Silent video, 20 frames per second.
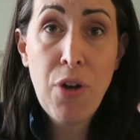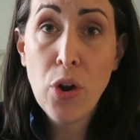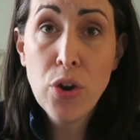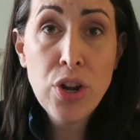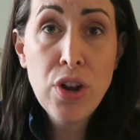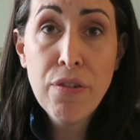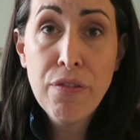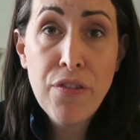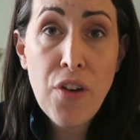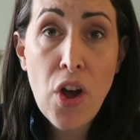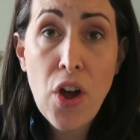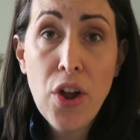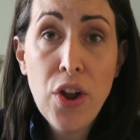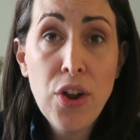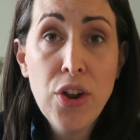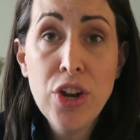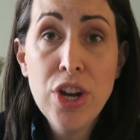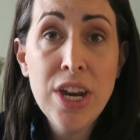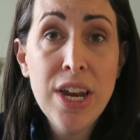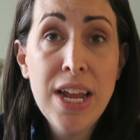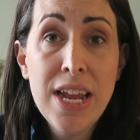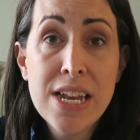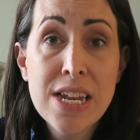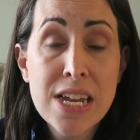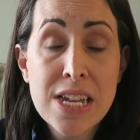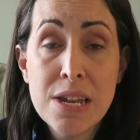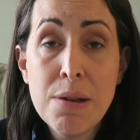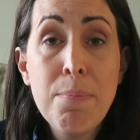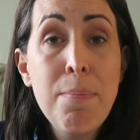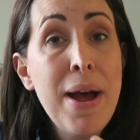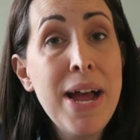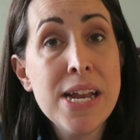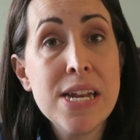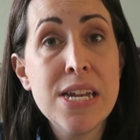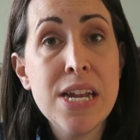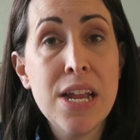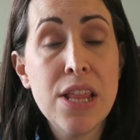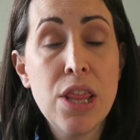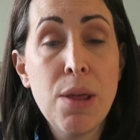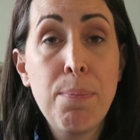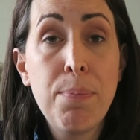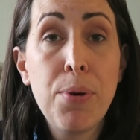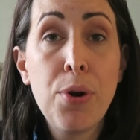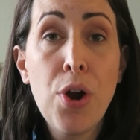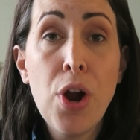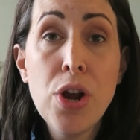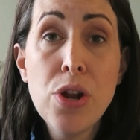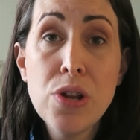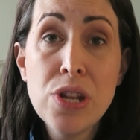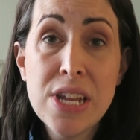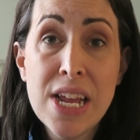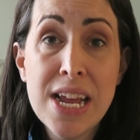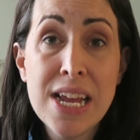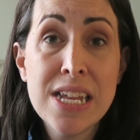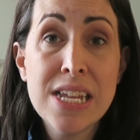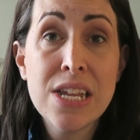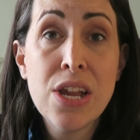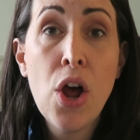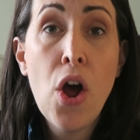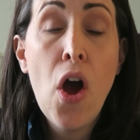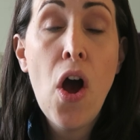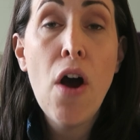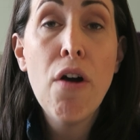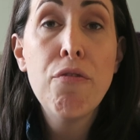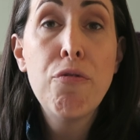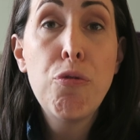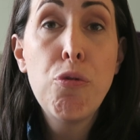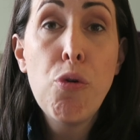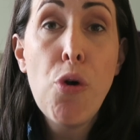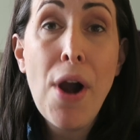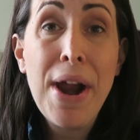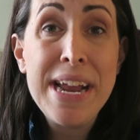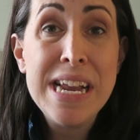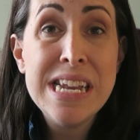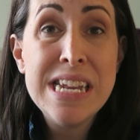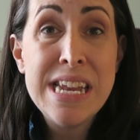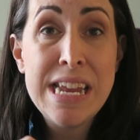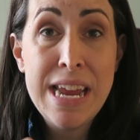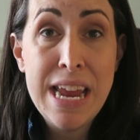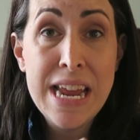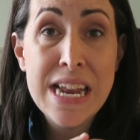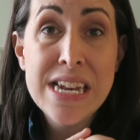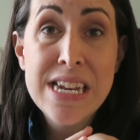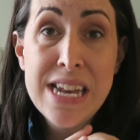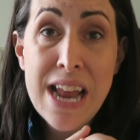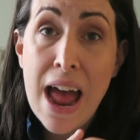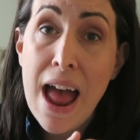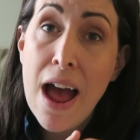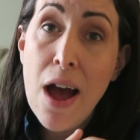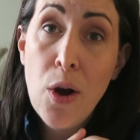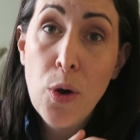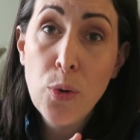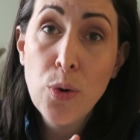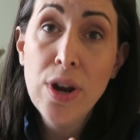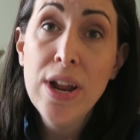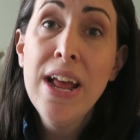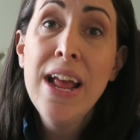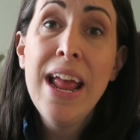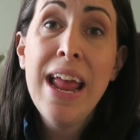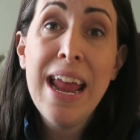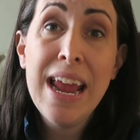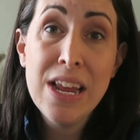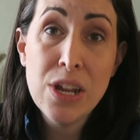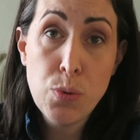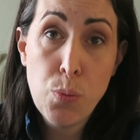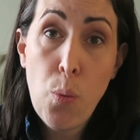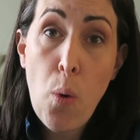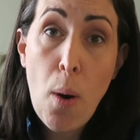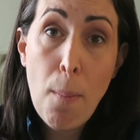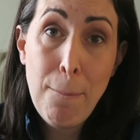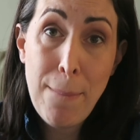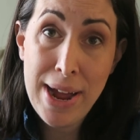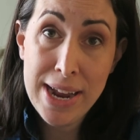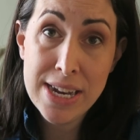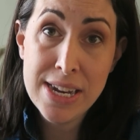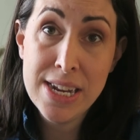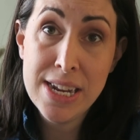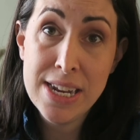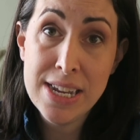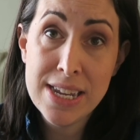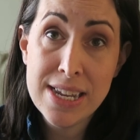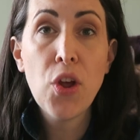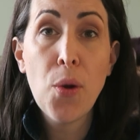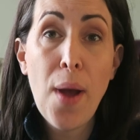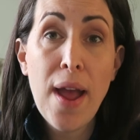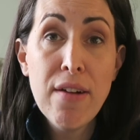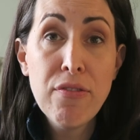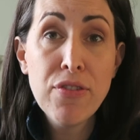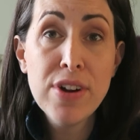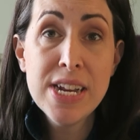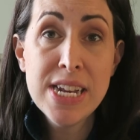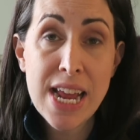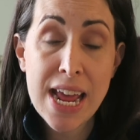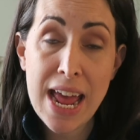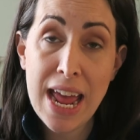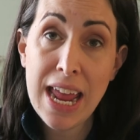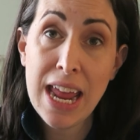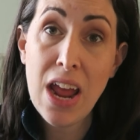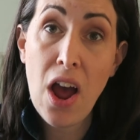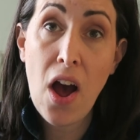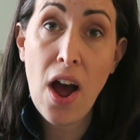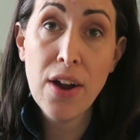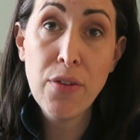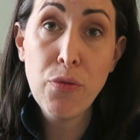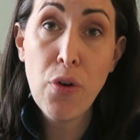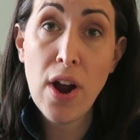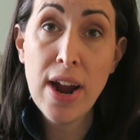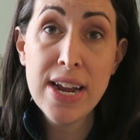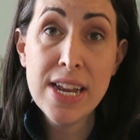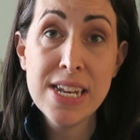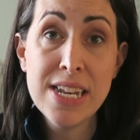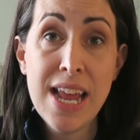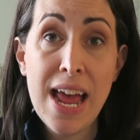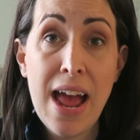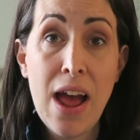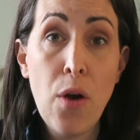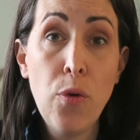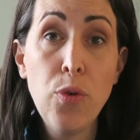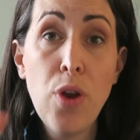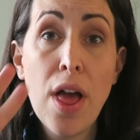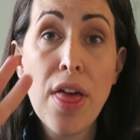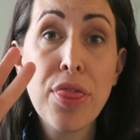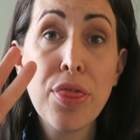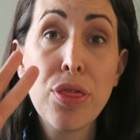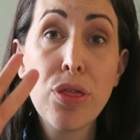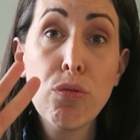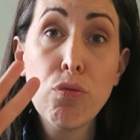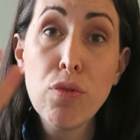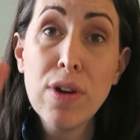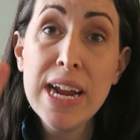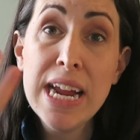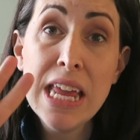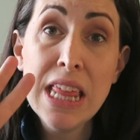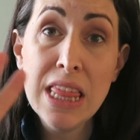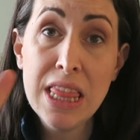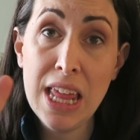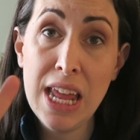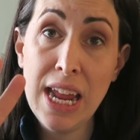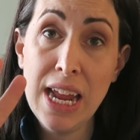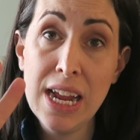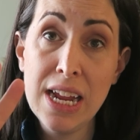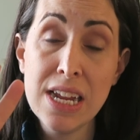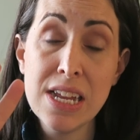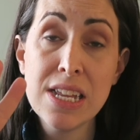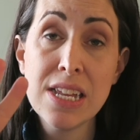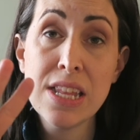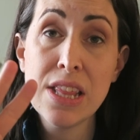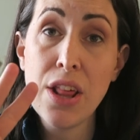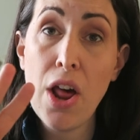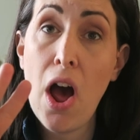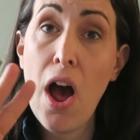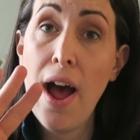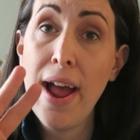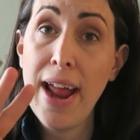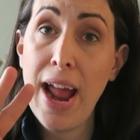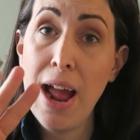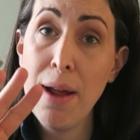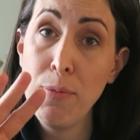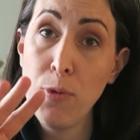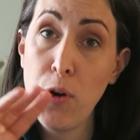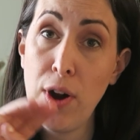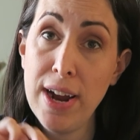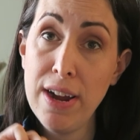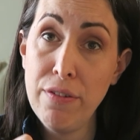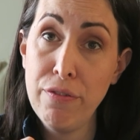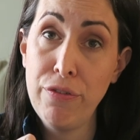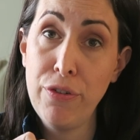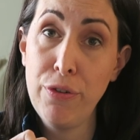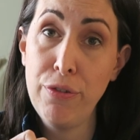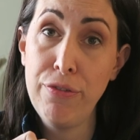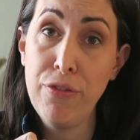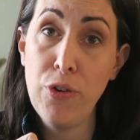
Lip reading: on your phone, it doesn't matter. The process of writing it down is what matters. So every day I write down three things that I am grateful